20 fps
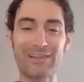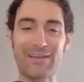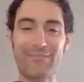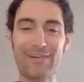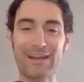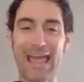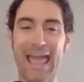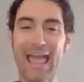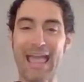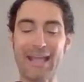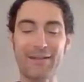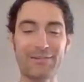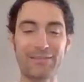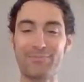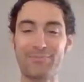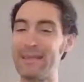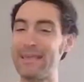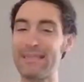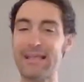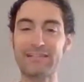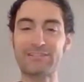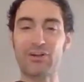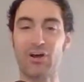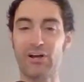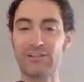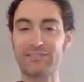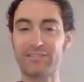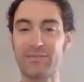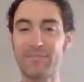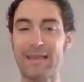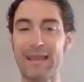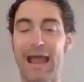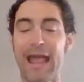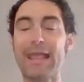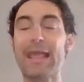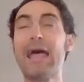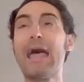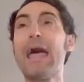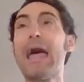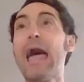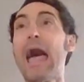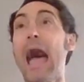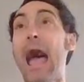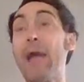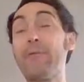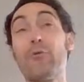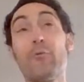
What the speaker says: They want to hang with me, and that's awesome. And I